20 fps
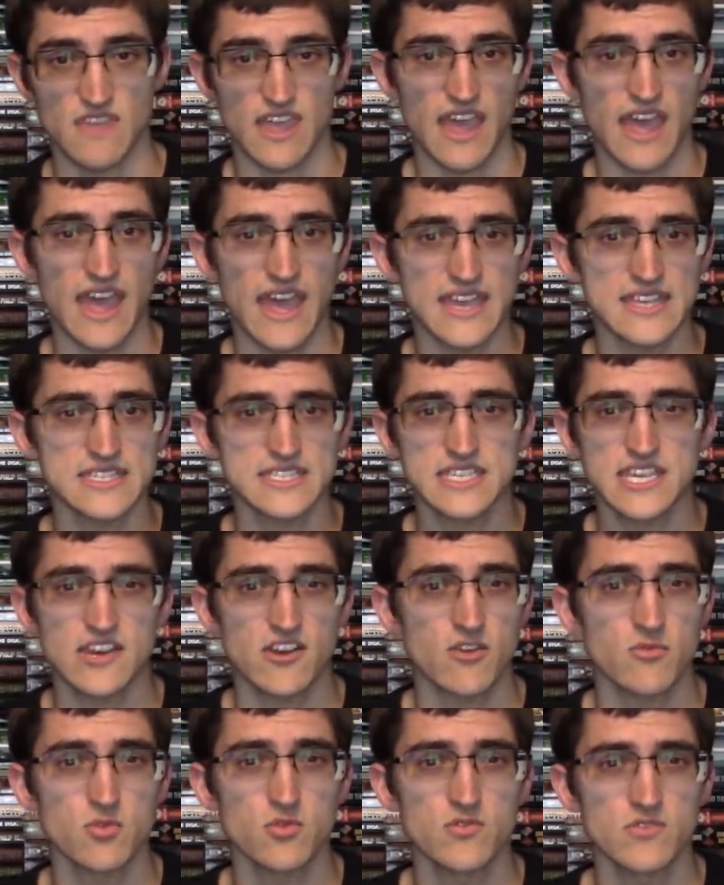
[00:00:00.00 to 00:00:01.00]
as
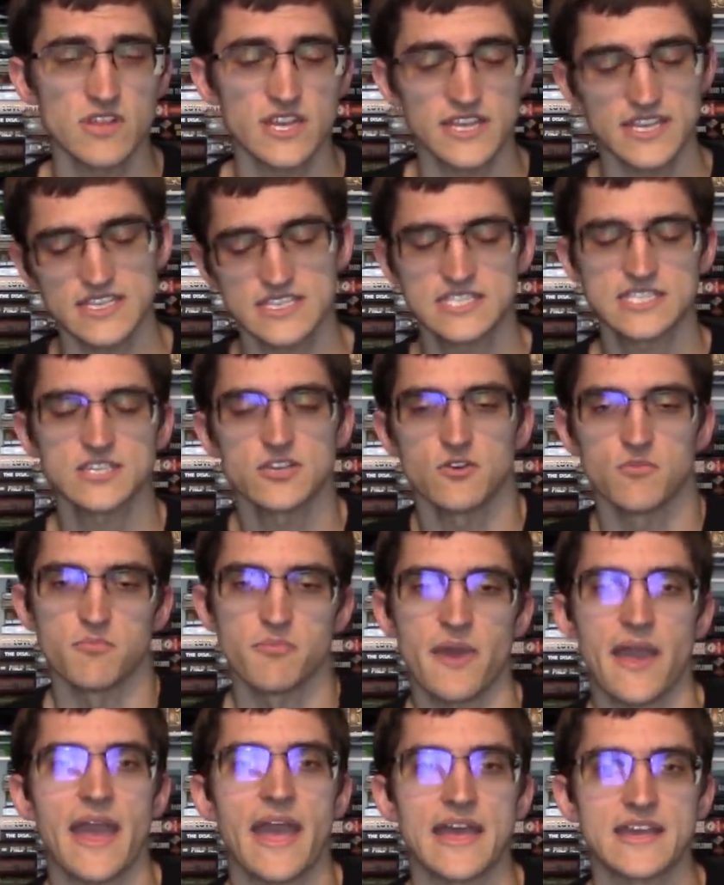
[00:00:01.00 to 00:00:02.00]
terrible. Like, it's still
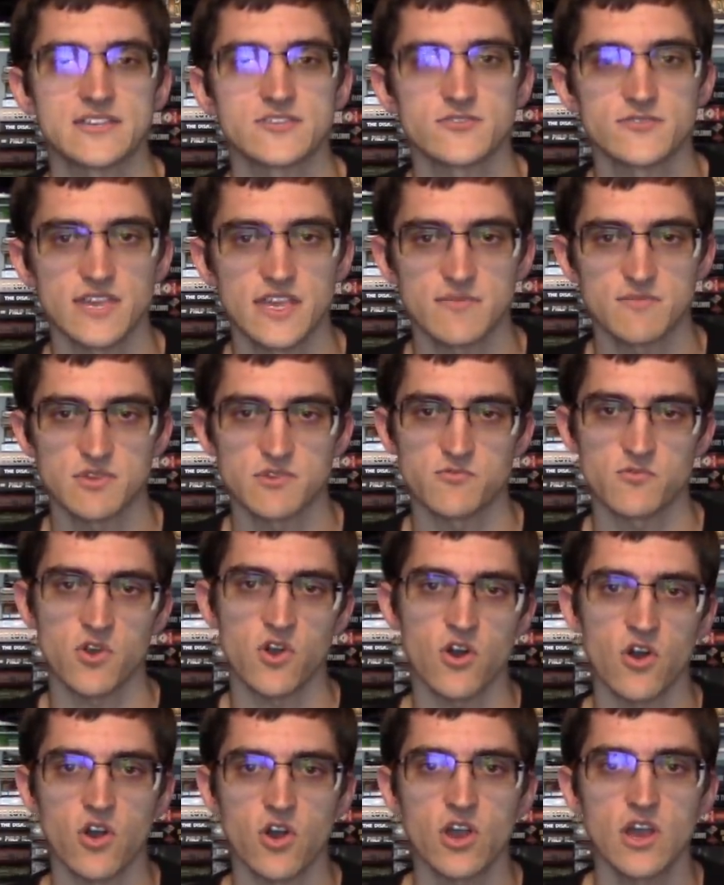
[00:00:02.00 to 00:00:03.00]
bad, don't get me
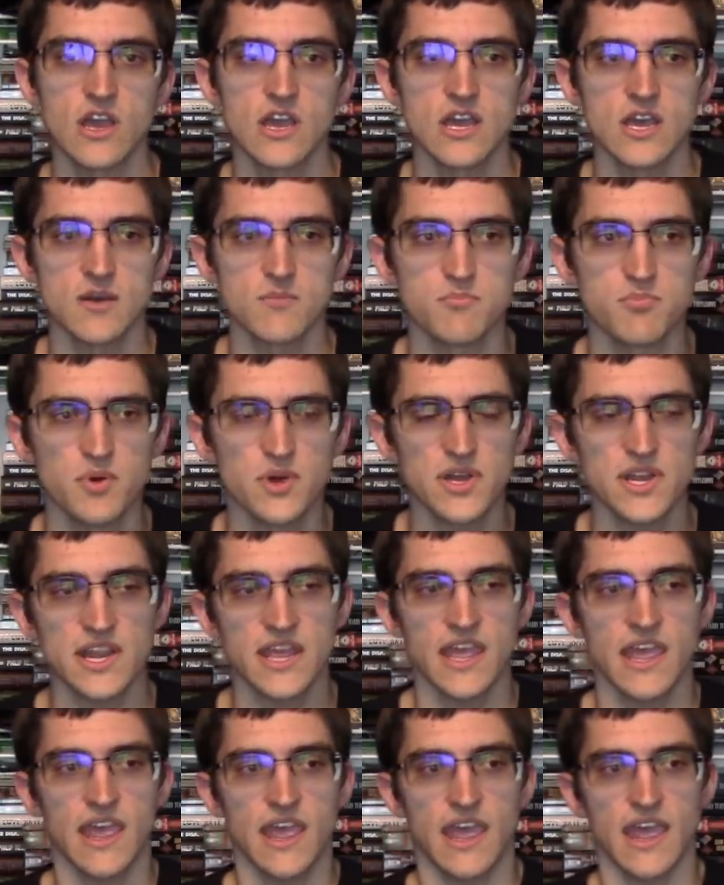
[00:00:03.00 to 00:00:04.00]
wrong,
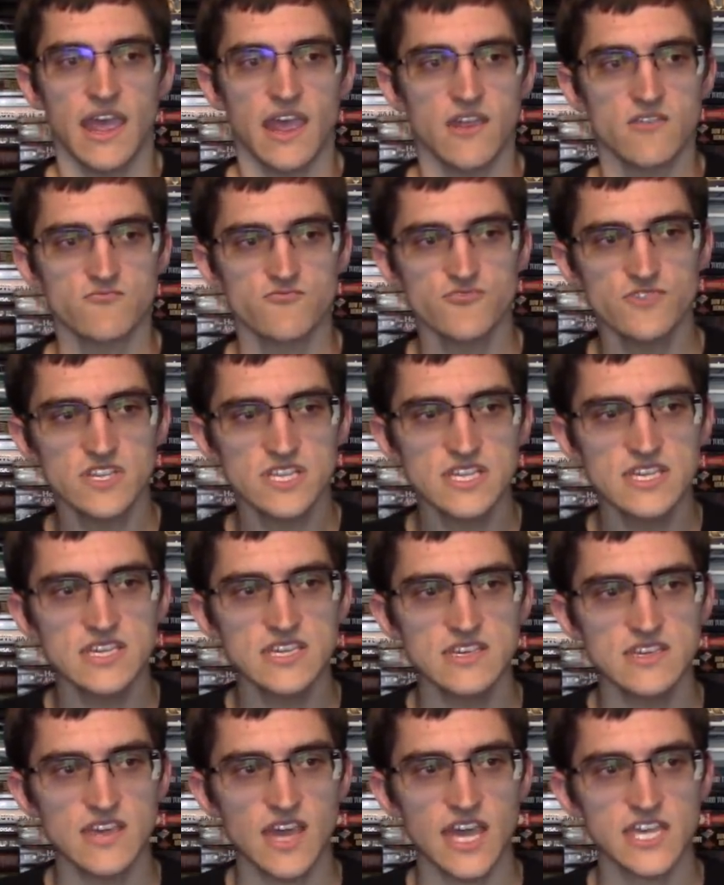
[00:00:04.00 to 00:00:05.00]
but
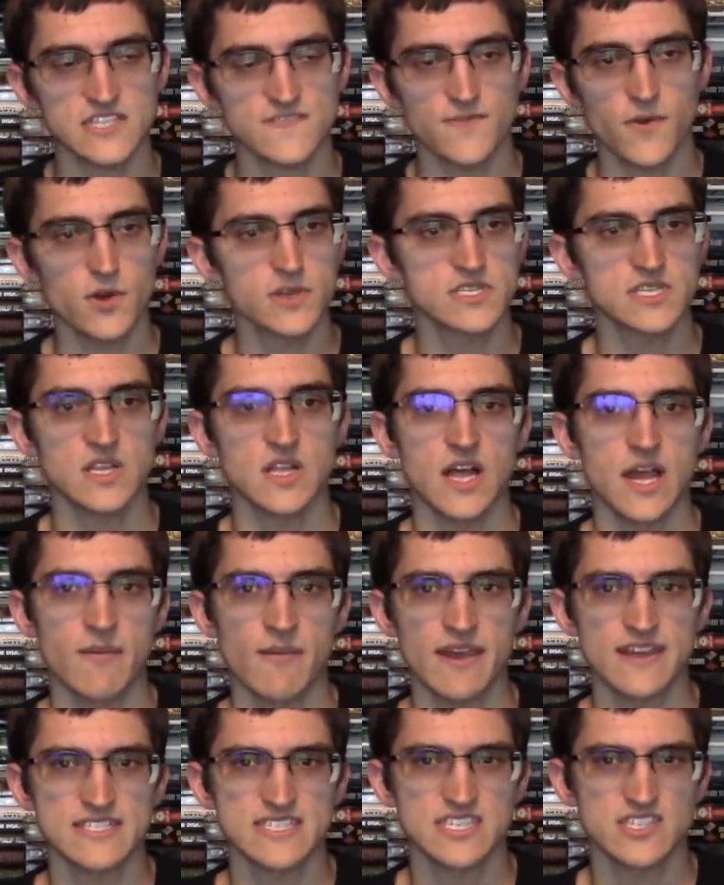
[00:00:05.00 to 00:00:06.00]
really, as far as
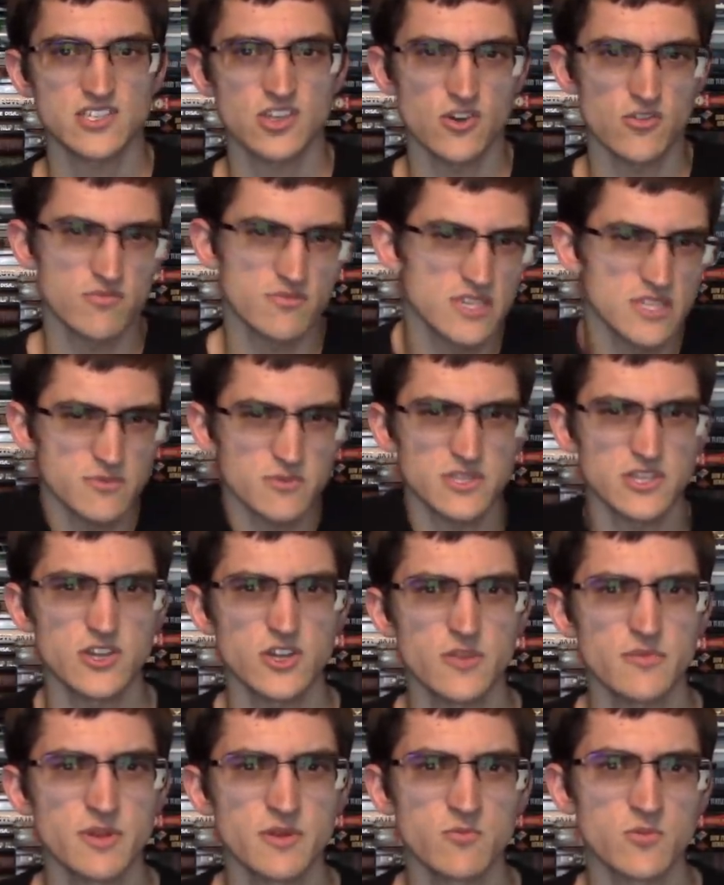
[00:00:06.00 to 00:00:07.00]
climaxes go, this one could
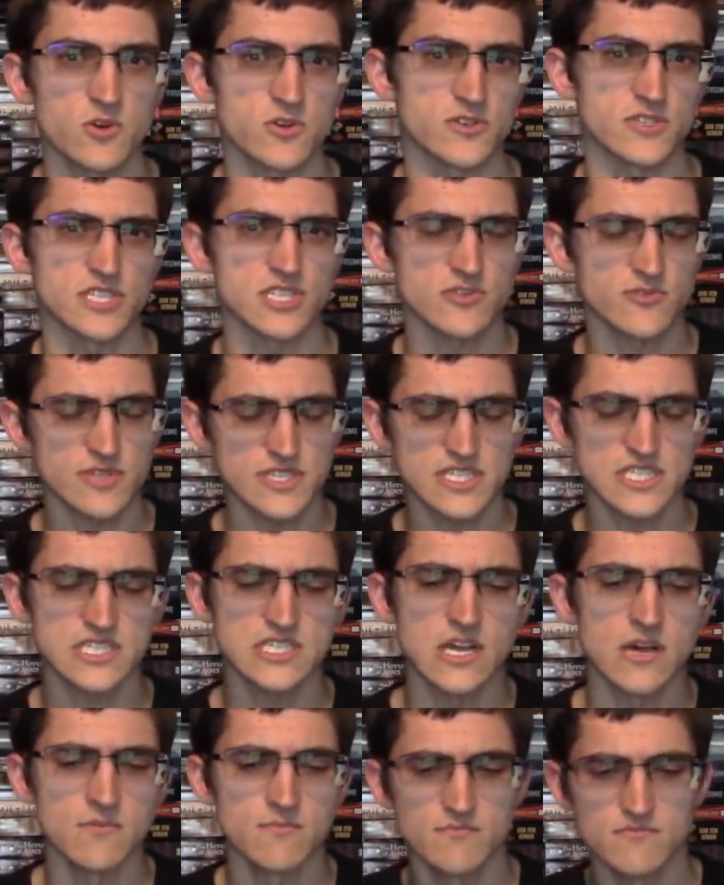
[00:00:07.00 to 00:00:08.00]
have been worse. There is
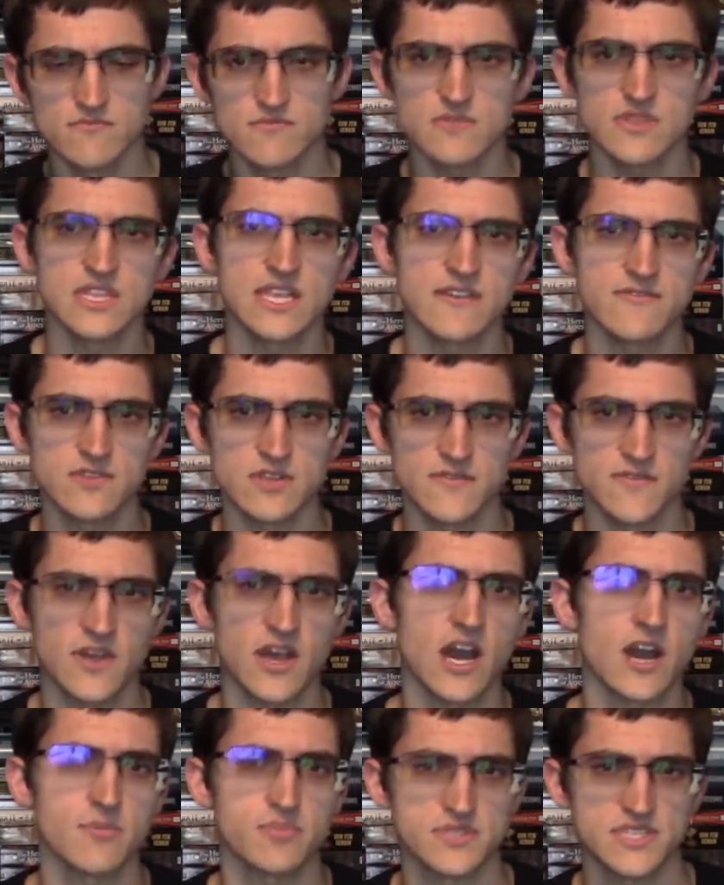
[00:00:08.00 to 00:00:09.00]
some level of
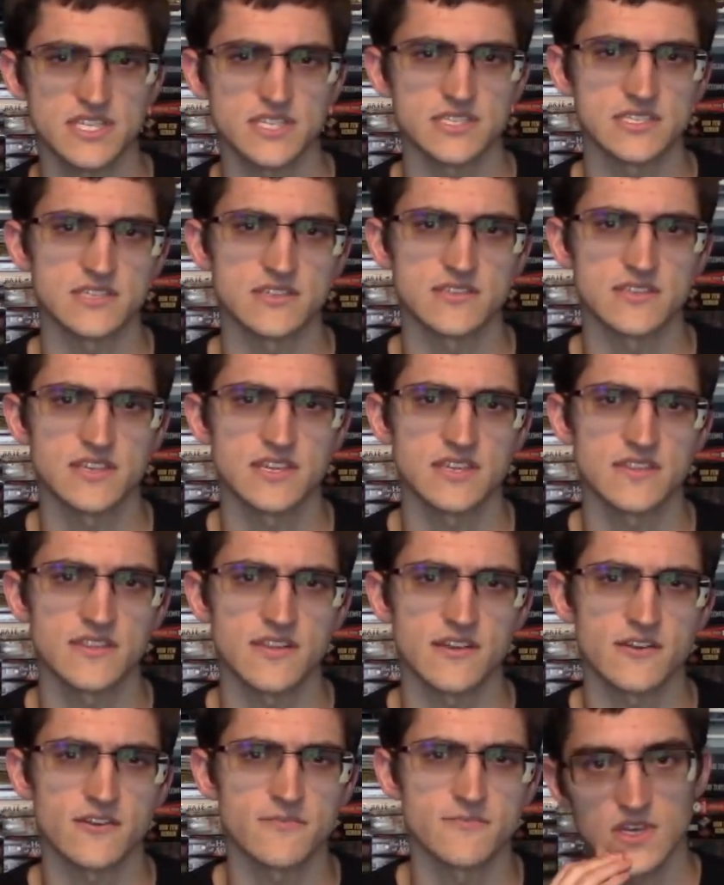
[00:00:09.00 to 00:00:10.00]
competence in
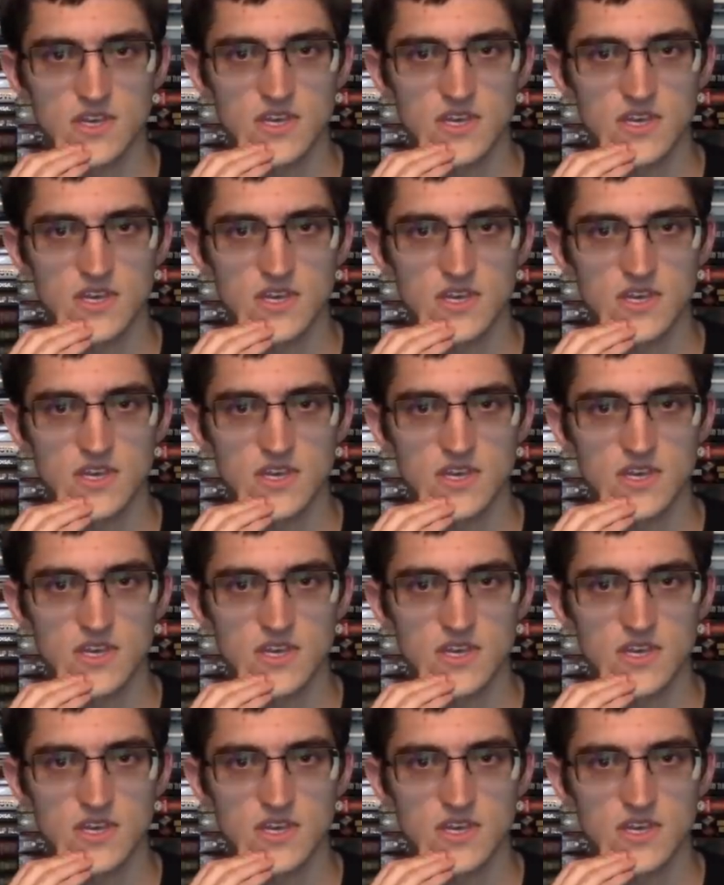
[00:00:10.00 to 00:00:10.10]
there.